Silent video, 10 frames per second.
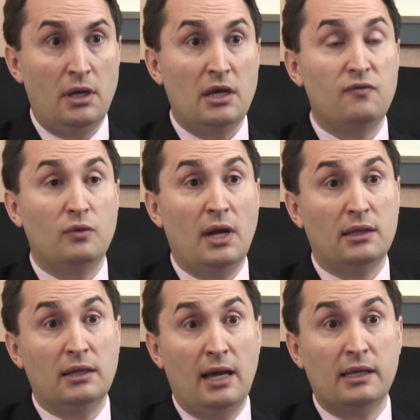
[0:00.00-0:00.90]
If you're
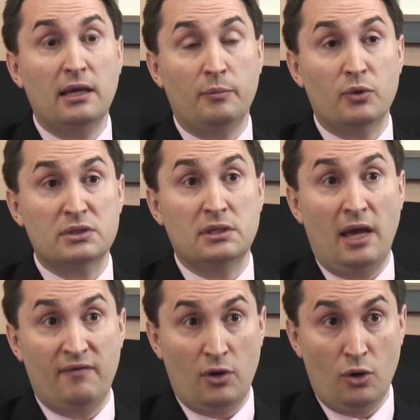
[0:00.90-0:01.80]
not lucky and person
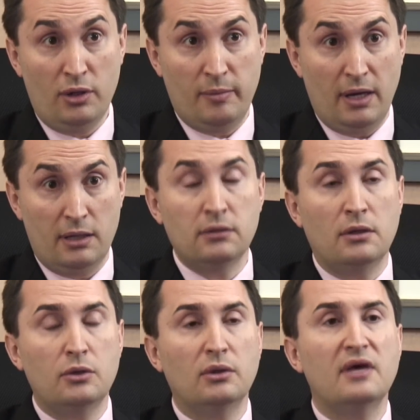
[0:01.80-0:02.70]
haven't heard about it,
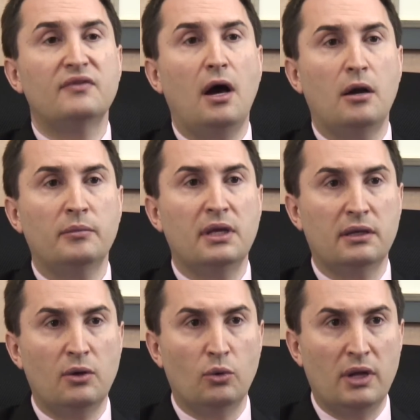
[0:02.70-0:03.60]
your left arm
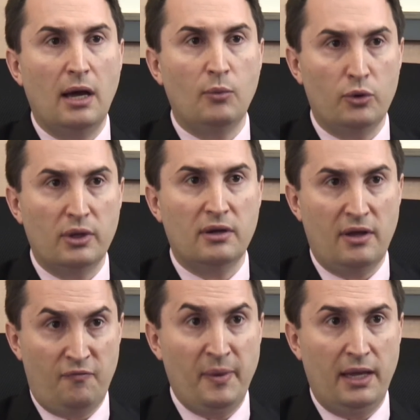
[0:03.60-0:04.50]
can go numb or you can
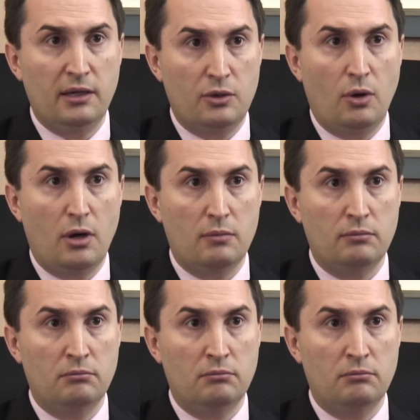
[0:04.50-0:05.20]
have pain in your arm.